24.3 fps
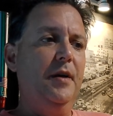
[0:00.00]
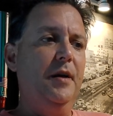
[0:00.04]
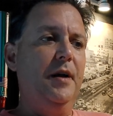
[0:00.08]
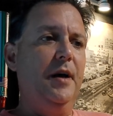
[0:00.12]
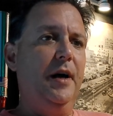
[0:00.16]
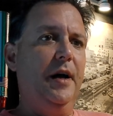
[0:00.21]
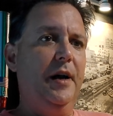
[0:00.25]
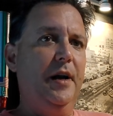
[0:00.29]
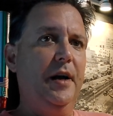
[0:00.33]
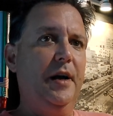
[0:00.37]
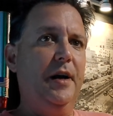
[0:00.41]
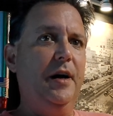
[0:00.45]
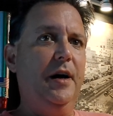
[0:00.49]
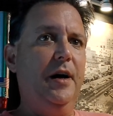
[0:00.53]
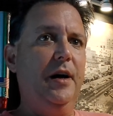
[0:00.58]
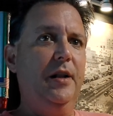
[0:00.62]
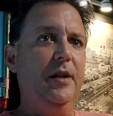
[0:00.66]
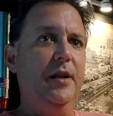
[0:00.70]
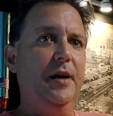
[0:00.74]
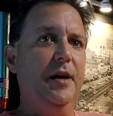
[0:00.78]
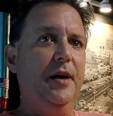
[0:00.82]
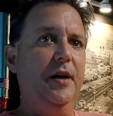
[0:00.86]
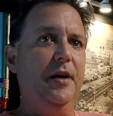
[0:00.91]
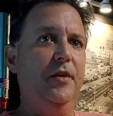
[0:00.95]

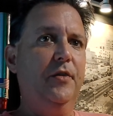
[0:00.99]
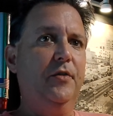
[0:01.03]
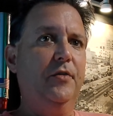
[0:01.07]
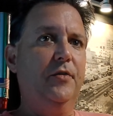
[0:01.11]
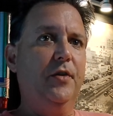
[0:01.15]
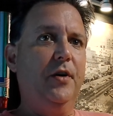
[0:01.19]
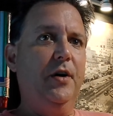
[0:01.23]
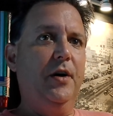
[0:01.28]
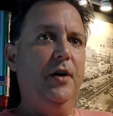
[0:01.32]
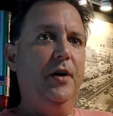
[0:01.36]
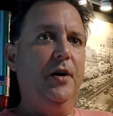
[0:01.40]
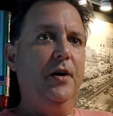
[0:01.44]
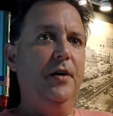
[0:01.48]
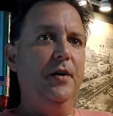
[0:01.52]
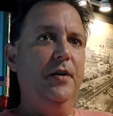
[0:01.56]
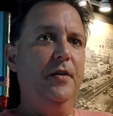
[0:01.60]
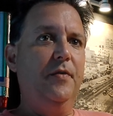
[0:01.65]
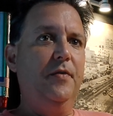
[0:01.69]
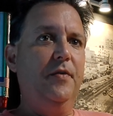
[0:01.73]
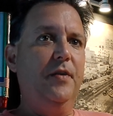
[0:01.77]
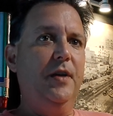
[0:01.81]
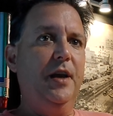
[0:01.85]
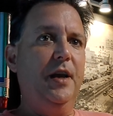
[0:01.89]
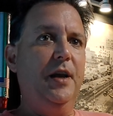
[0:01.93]
Çanakkale is on
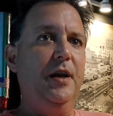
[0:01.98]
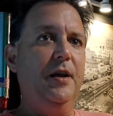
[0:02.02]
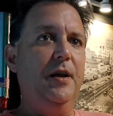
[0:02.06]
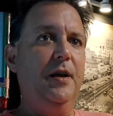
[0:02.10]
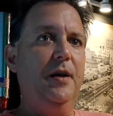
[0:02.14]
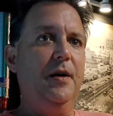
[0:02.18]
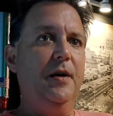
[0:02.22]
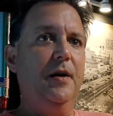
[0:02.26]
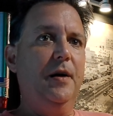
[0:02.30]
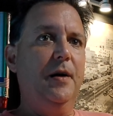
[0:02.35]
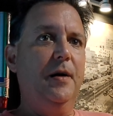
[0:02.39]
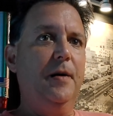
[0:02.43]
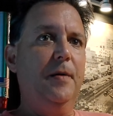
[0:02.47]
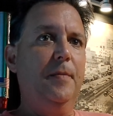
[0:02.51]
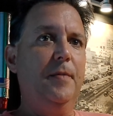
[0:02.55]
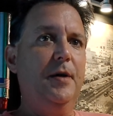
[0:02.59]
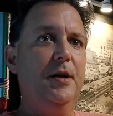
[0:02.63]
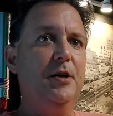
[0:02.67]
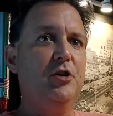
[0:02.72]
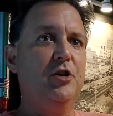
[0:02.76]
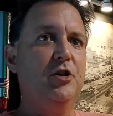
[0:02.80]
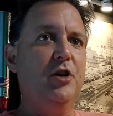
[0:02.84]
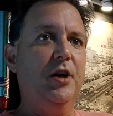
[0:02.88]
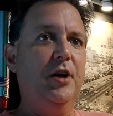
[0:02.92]
the
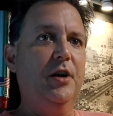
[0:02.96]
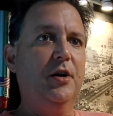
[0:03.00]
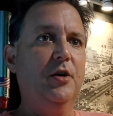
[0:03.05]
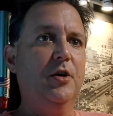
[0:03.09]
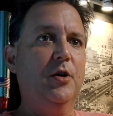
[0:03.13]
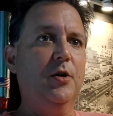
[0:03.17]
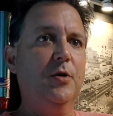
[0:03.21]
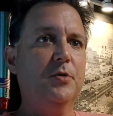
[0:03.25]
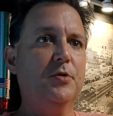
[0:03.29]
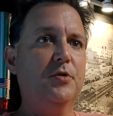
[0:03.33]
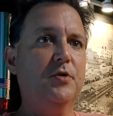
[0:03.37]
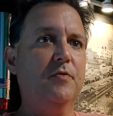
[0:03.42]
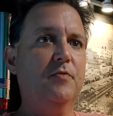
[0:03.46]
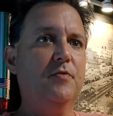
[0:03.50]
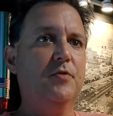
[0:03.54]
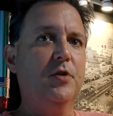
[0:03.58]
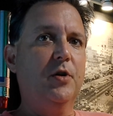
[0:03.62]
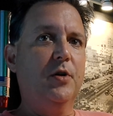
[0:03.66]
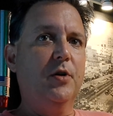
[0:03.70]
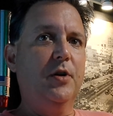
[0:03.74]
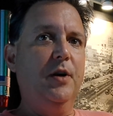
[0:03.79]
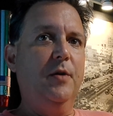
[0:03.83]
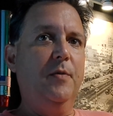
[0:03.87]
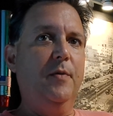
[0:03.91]
Aegean coast of
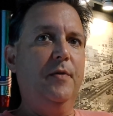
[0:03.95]
Turkey.